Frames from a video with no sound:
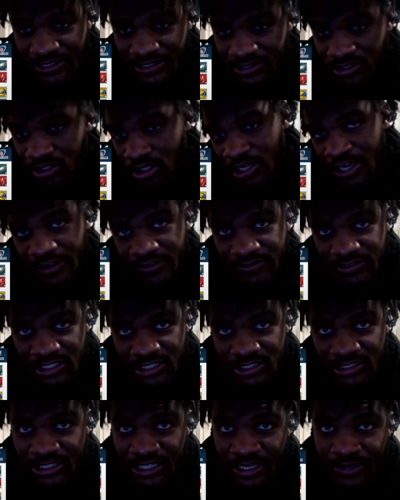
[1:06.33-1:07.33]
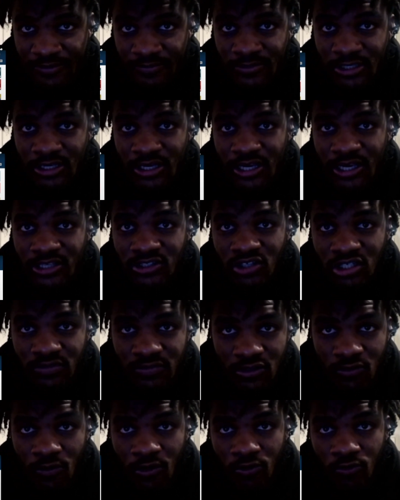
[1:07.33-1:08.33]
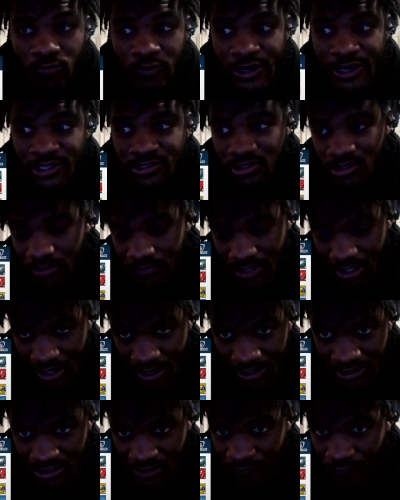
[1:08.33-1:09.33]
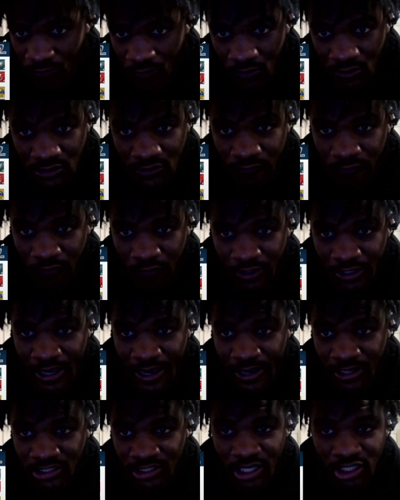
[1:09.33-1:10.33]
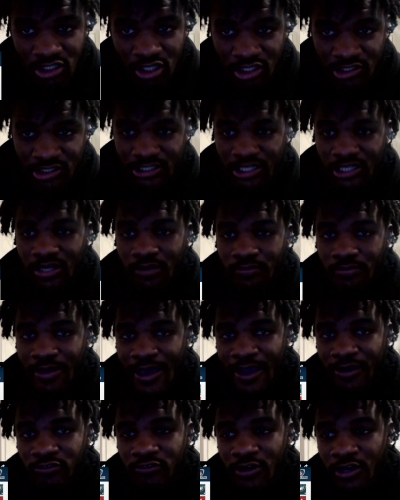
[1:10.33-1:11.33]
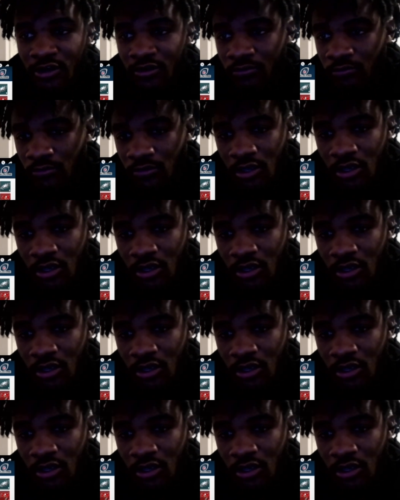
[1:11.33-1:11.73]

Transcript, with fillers: Cause you know the NFC team is gonna be the one who wins. It's gonna be us, of course, the 49ers. As y'all see in the background.